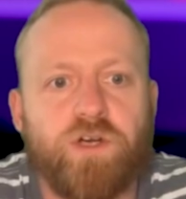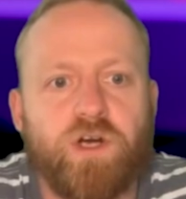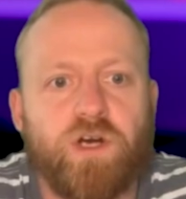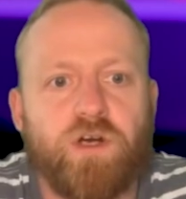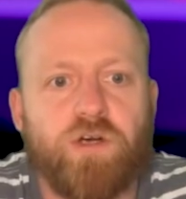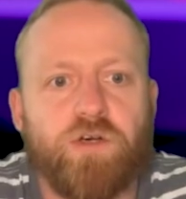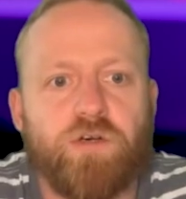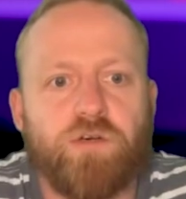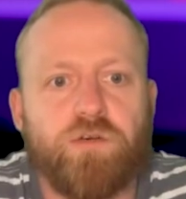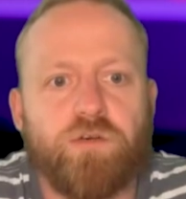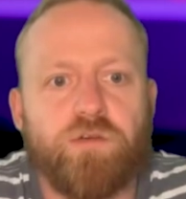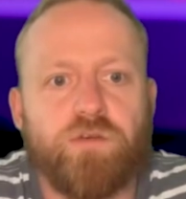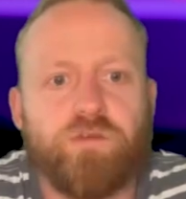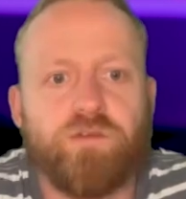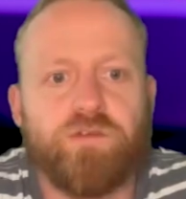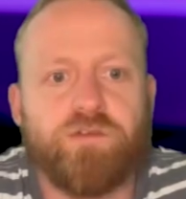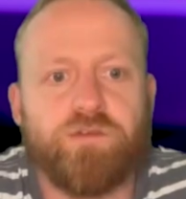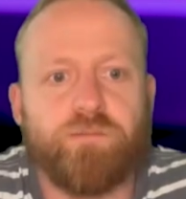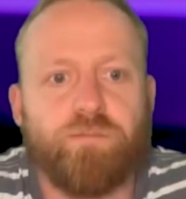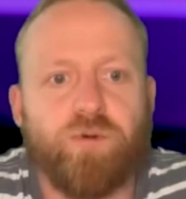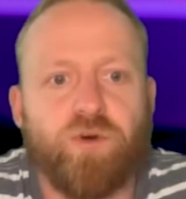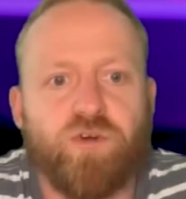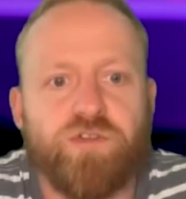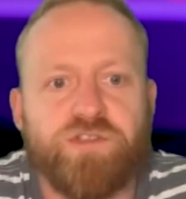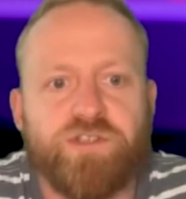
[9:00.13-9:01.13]
no
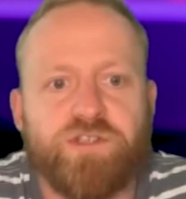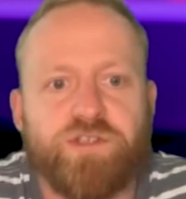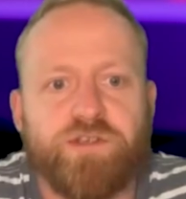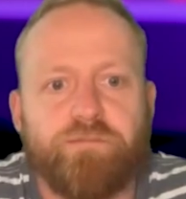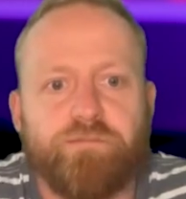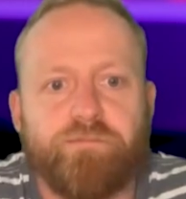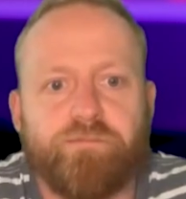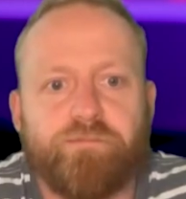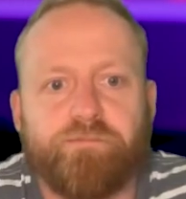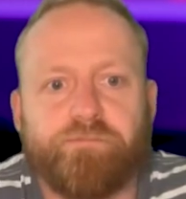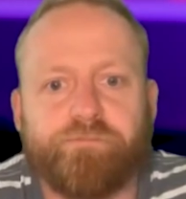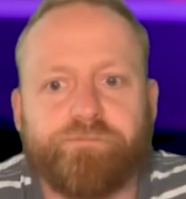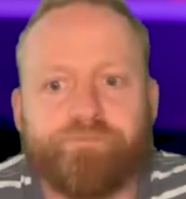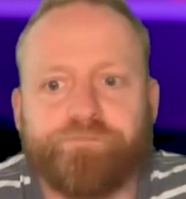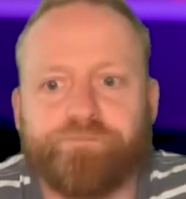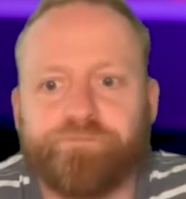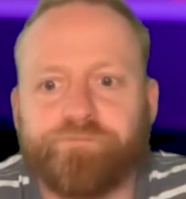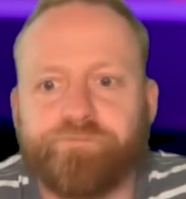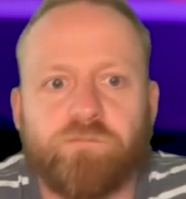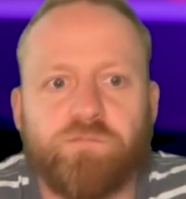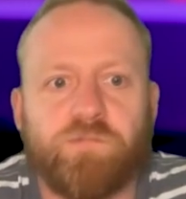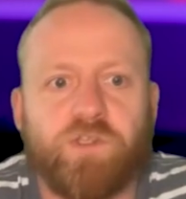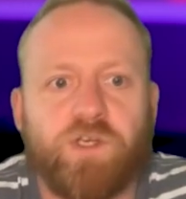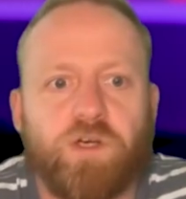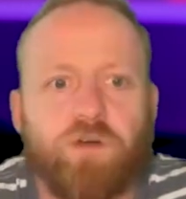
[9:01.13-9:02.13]
deposit
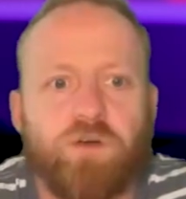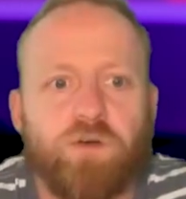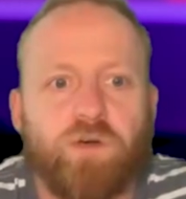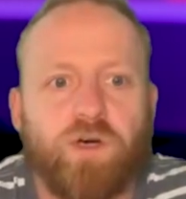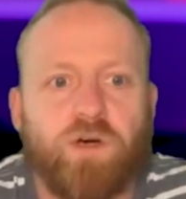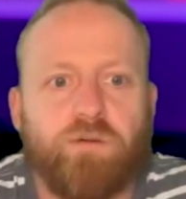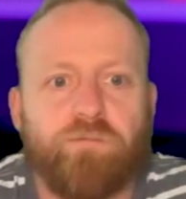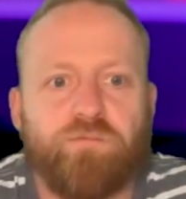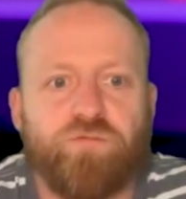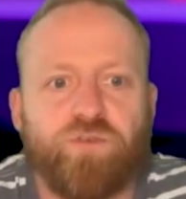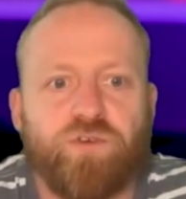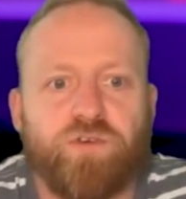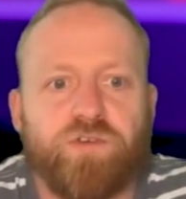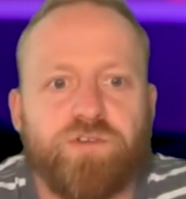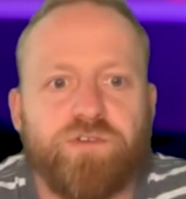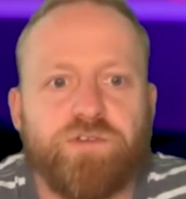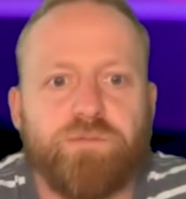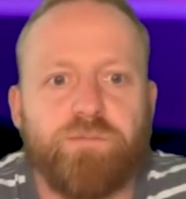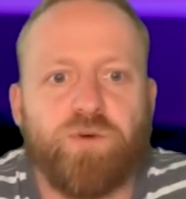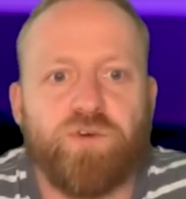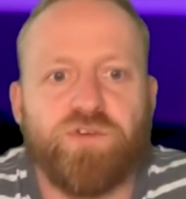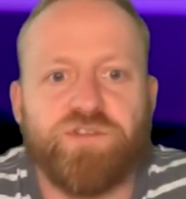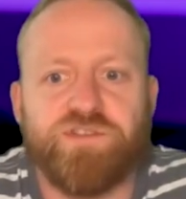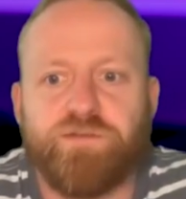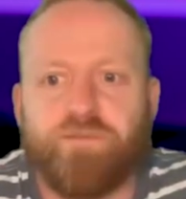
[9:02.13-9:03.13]
no upfront
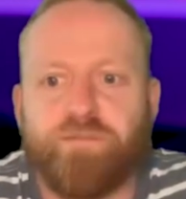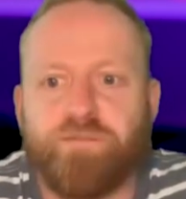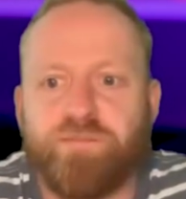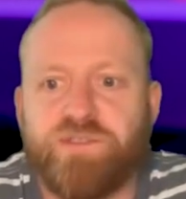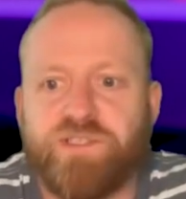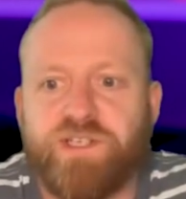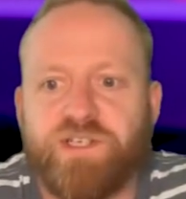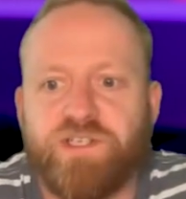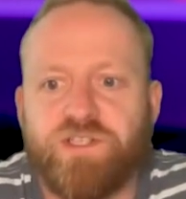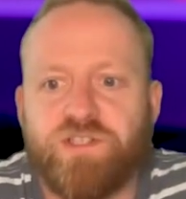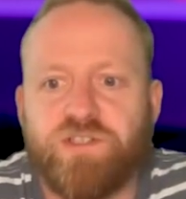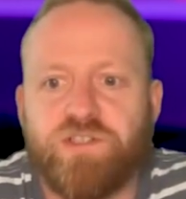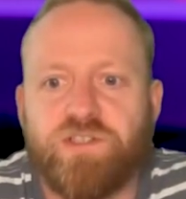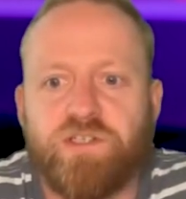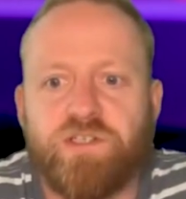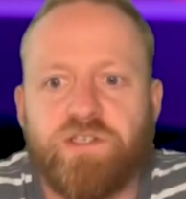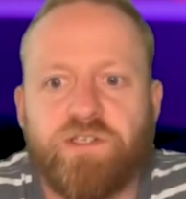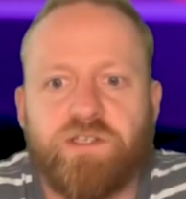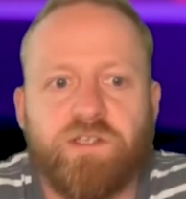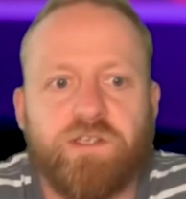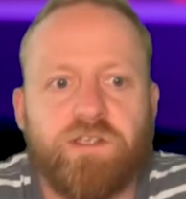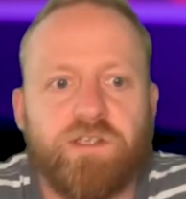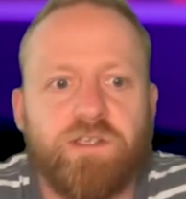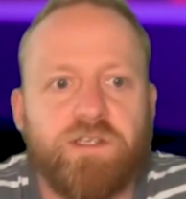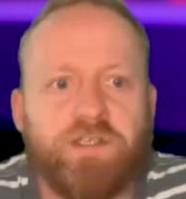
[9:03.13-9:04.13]
deposit
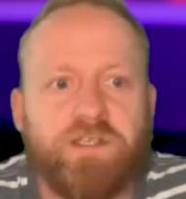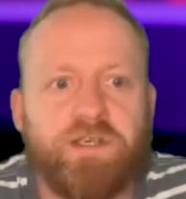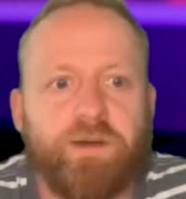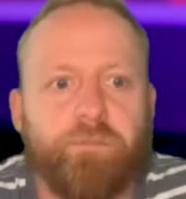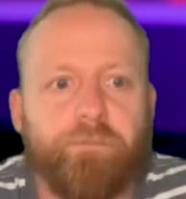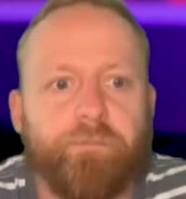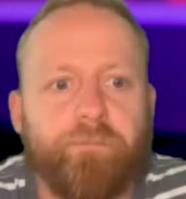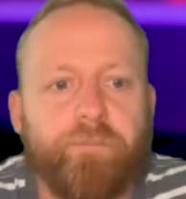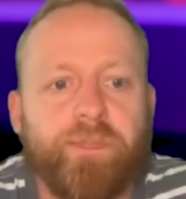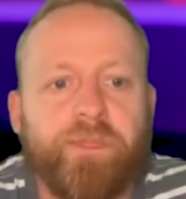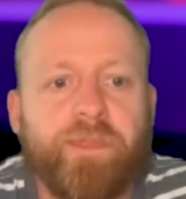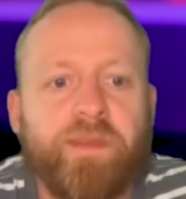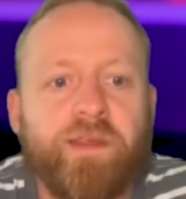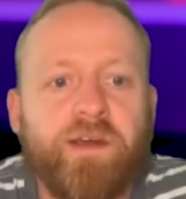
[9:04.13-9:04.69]
potentially. Yep.